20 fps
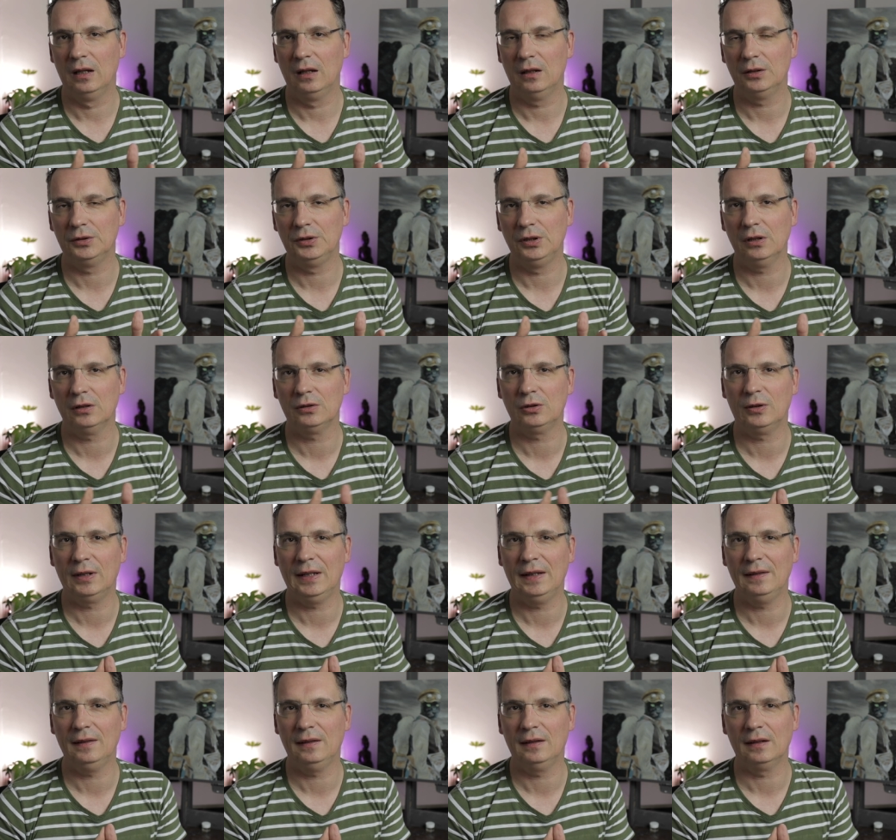On the other
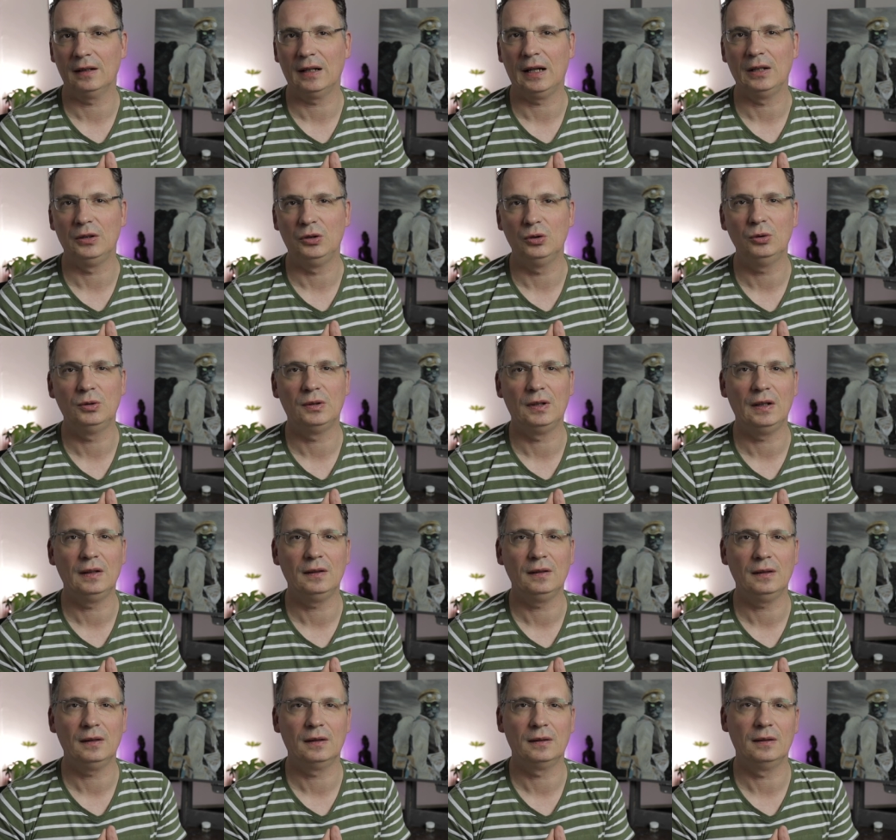hand, I do
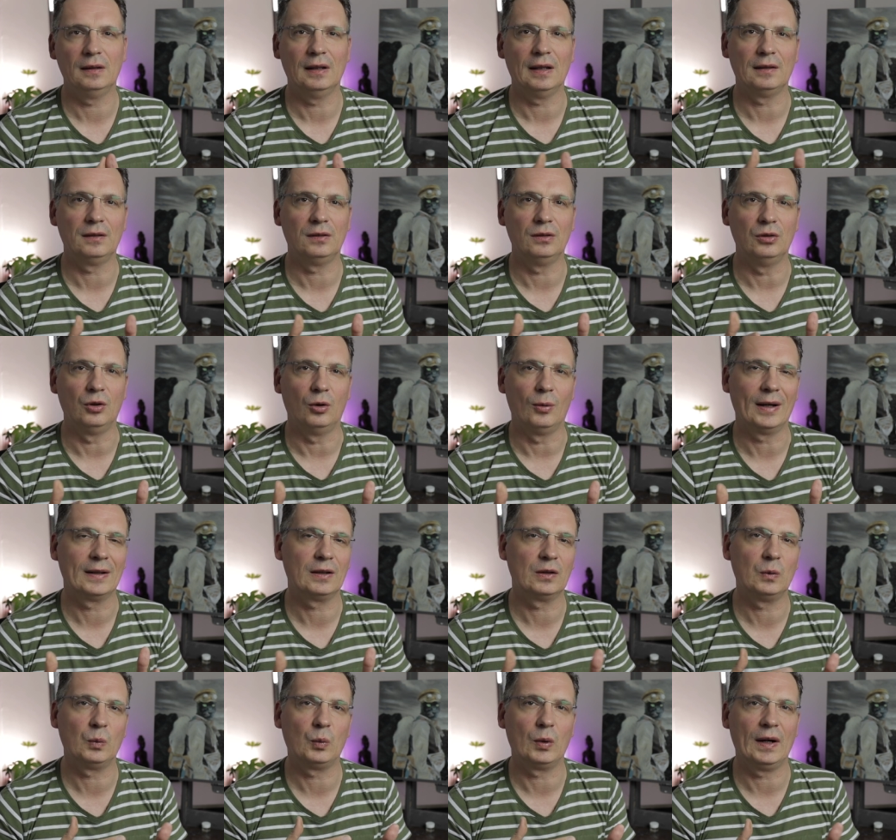think that the
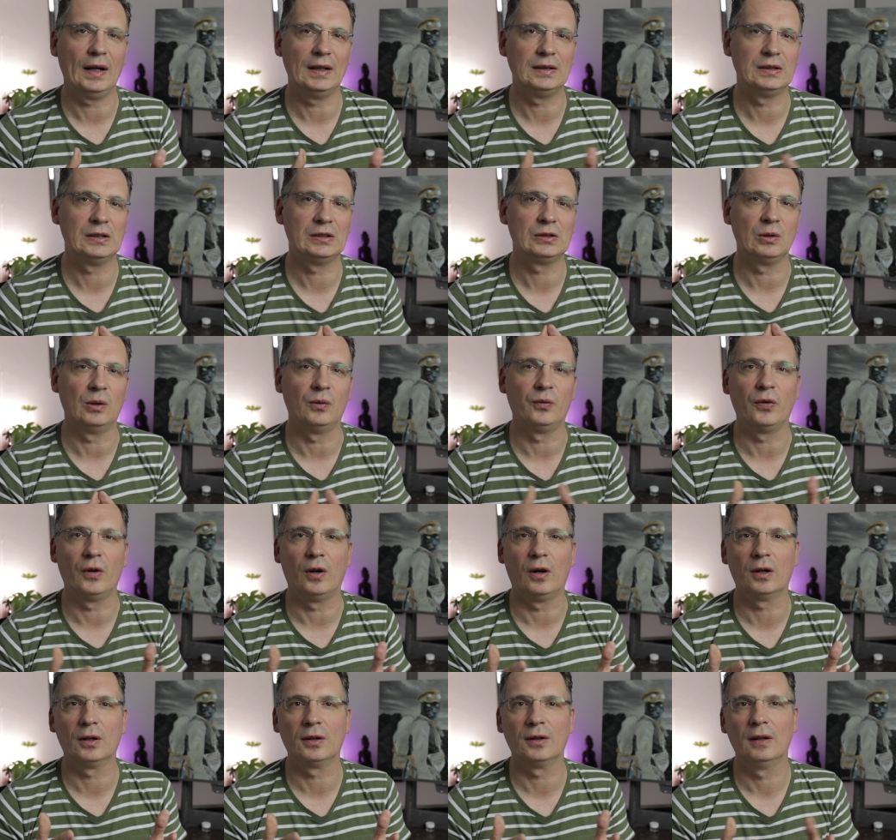record prices of
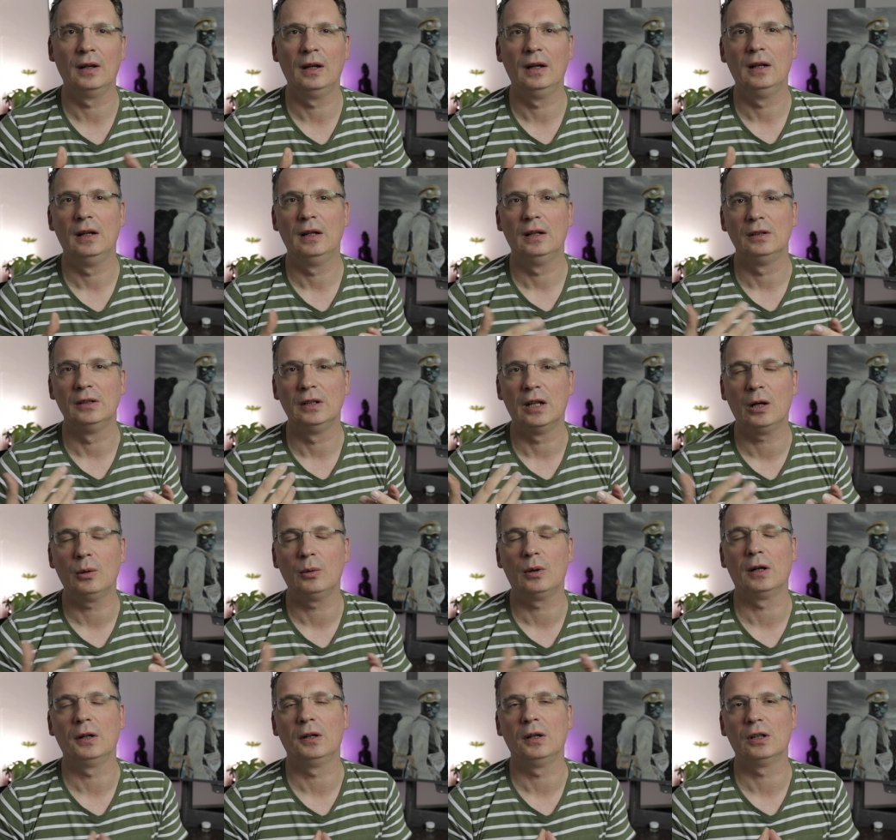art now
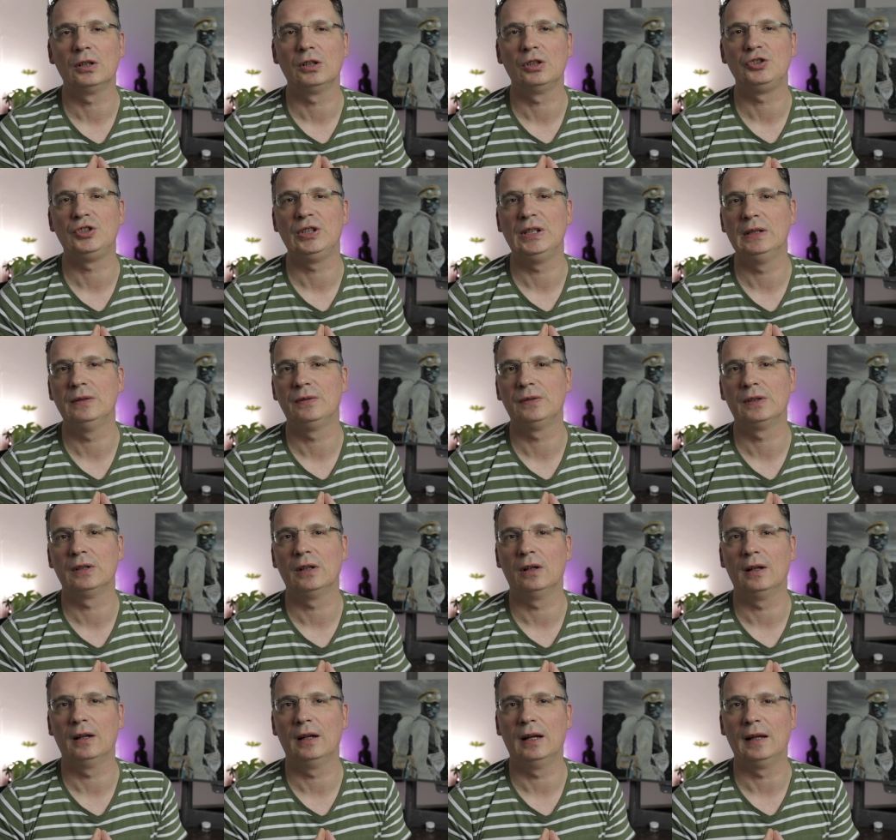are not achieved
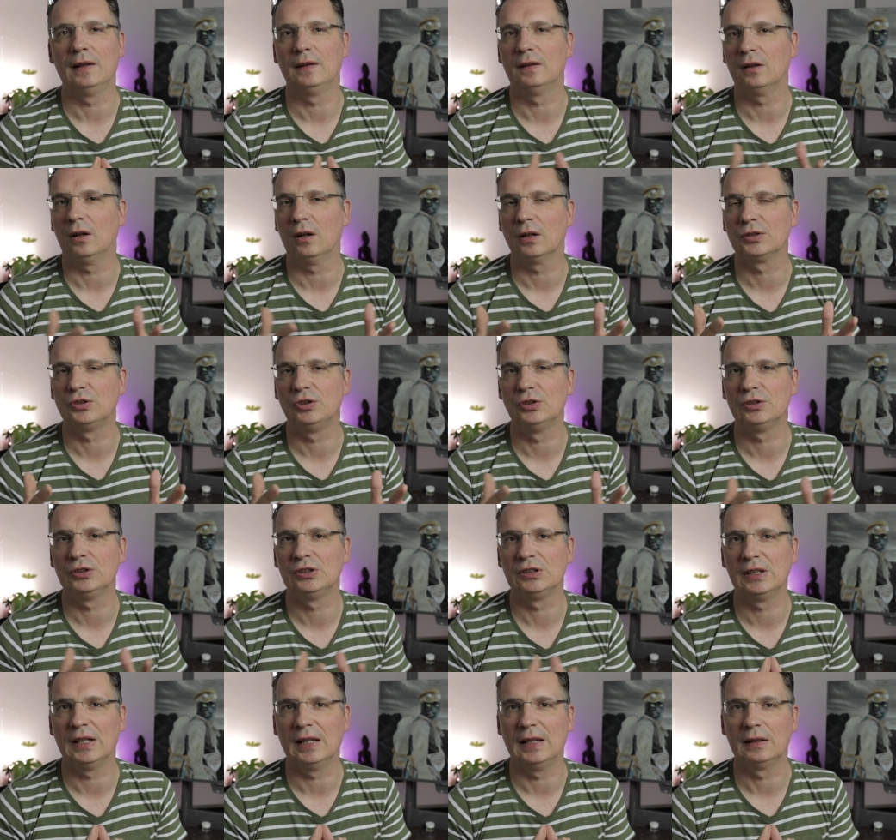at
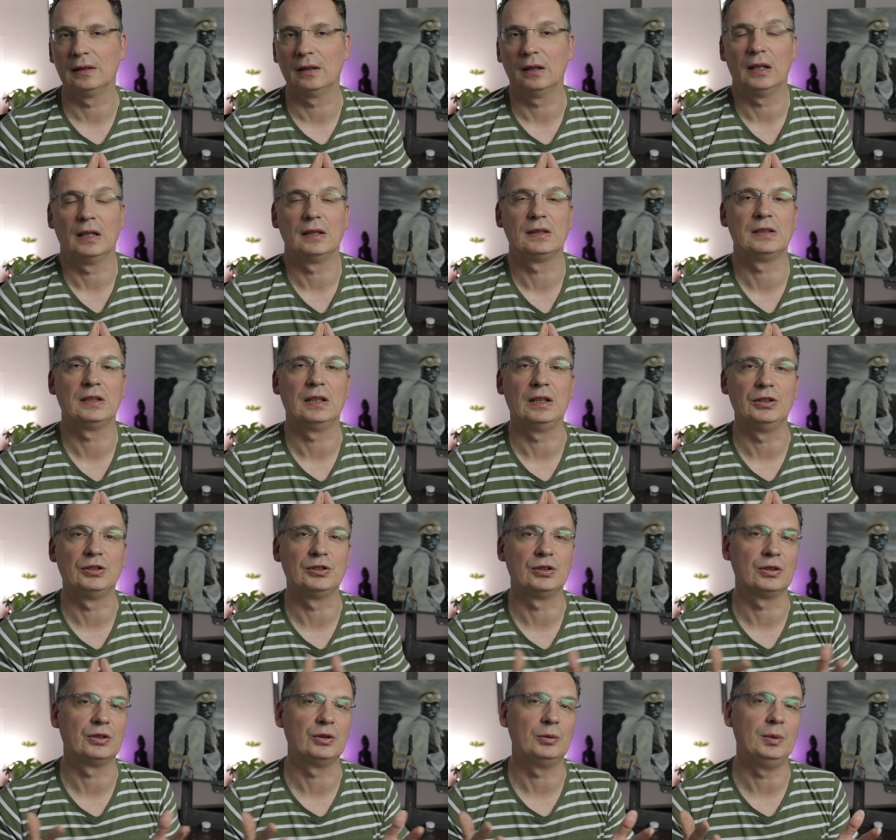auctions at, let's say,
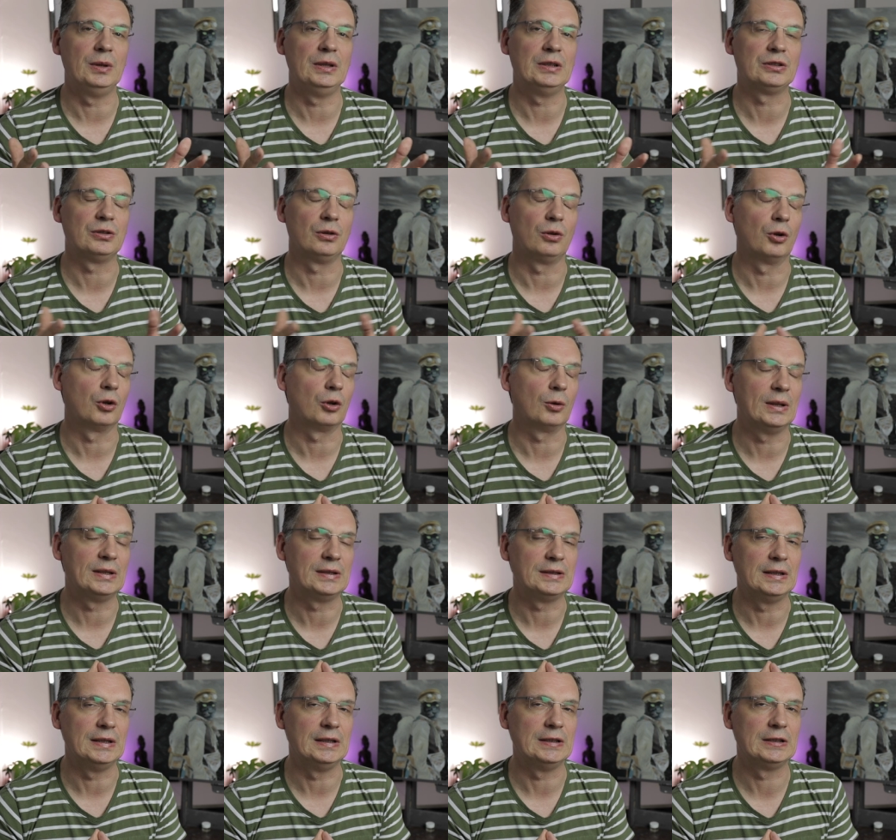Sotheby's or
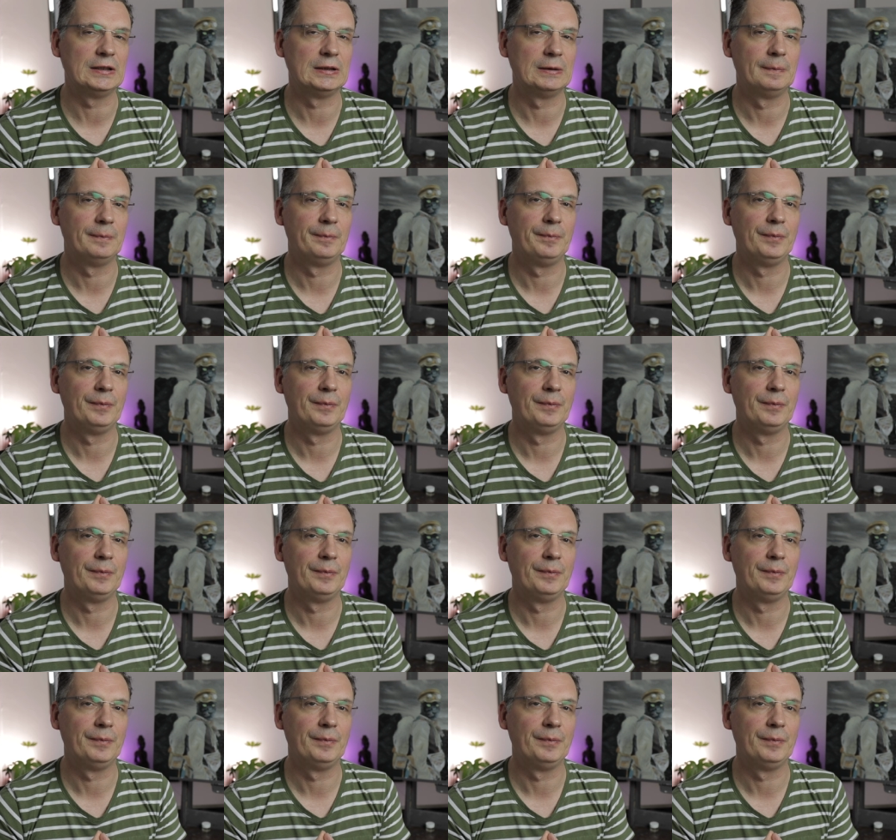Christie's.